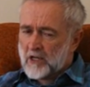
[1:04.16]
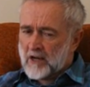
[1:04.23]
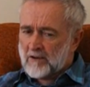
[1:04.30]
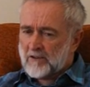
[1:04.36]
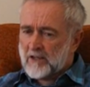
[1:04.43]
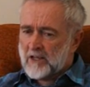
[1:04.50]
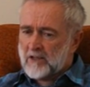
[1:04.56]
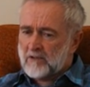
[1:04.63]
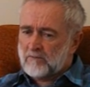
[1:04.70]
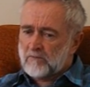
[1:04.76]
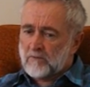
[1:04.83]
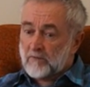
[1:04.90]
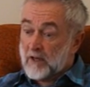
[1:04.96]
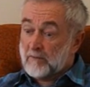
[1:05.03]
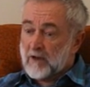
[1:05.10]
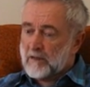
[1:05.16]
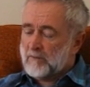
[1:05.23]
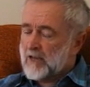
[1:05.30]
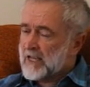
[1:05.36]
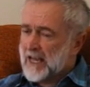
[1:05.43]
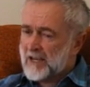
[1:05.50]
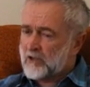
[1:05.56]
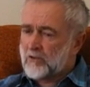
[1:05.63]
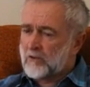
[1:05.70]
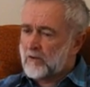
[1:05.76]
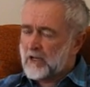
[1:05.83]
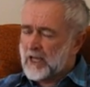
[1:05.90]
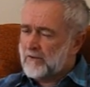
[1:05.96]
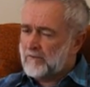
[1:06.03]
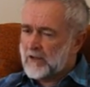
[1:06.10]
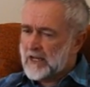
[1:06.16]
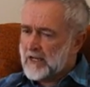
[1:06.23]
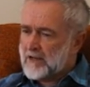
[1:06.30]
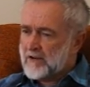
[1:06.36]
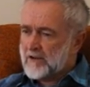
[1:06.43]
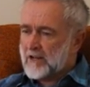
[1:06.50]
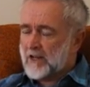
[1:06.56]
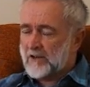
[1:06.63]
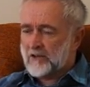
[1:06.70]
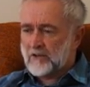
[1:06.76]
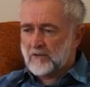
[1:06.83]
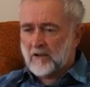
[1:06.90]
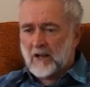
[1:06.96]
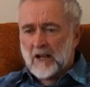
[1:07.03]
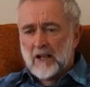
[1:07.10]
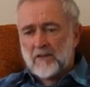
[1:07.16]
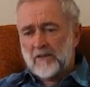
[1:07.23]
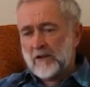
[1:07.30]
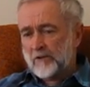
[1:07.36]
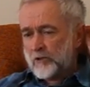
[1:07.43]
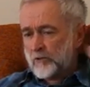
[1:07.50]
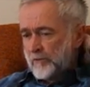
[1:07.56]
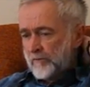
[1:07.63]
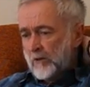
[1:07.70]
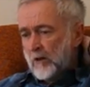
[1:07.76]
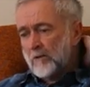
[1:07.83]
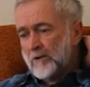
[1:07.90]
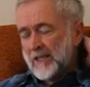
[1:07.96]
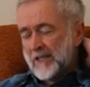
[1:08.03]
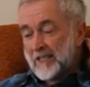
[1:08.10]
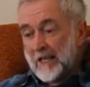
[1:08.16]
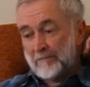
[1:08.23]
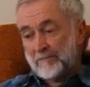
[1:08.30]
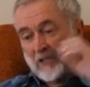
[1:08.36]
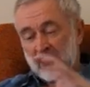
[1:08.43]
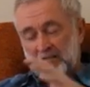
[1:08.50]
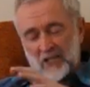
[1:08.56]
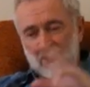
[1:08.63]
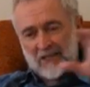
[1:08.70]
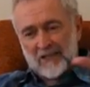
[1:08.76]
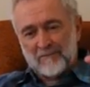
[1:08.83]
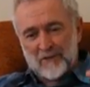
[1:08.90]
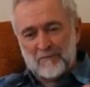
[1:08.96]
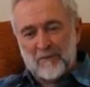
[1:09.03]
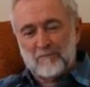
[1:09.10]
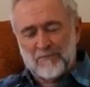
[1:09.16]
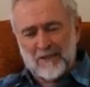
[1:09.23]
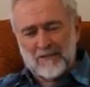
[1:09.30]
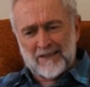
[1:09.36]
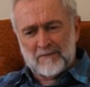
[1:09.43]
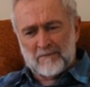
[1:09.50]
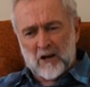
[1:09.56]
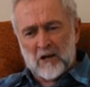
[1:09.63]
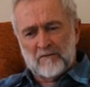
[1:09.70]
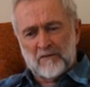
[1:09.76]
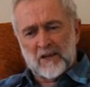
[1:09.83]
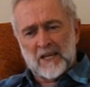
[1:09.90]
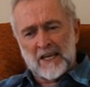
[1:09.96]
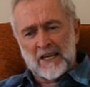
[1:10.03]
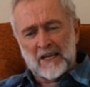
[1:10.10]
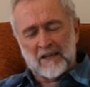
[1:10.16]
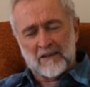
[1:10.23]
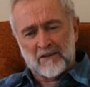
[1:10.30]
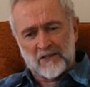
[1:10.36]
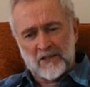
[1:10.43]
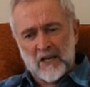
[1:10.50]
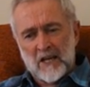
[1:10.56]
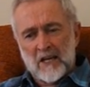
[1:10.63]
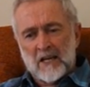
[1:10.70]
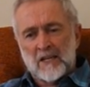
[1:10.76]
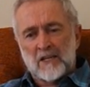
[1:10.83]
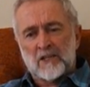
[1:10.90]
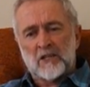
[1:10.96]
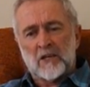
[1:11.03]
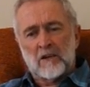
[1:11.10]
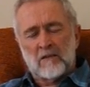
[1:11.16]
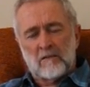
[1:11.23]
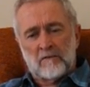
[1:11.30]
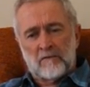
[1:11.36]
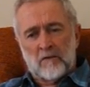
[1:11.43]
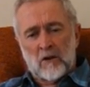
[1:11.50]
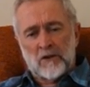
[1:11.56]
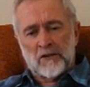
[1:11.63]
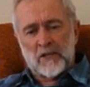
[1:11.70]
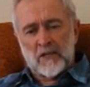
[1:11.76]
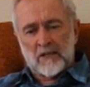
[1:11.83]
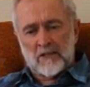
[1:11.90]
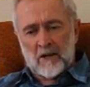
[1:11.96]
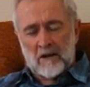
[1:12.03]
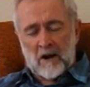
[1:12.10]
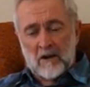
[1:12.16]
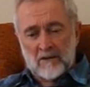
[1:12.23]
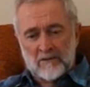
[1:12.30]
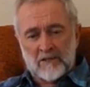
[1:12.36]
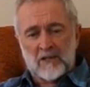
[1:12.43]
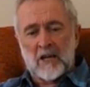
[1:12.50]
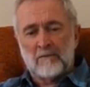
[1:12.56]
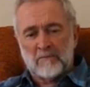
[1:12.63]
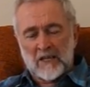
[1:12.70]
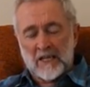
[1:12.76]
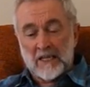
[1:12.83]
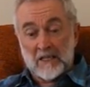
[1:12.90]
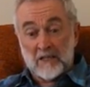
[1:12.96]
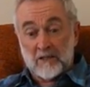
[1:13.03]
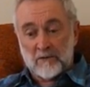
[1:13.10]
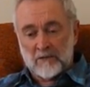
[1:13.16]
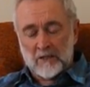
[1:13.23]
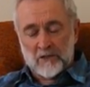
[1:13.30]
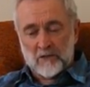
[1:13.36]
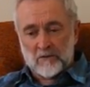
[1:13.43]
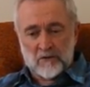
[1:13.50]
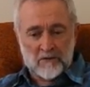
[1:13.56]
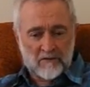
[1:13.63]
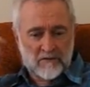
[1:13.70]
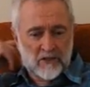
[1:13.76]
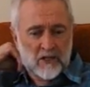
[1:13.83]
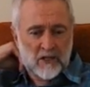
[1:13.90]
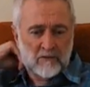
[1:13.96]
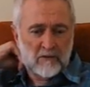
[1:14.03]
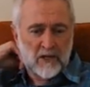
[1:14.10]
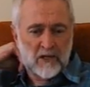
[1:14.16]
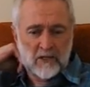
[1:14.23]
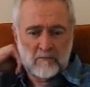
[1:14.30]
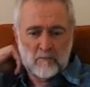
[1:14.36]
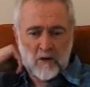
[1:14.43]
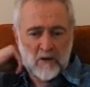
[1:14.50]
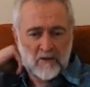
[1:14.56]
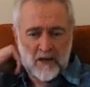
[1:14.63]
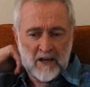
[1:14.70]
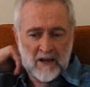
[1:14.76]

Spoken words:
charities, they may be national, even international, there are sort of long-established systems been built up over years. So volunteers aren't coming into a sort of situation where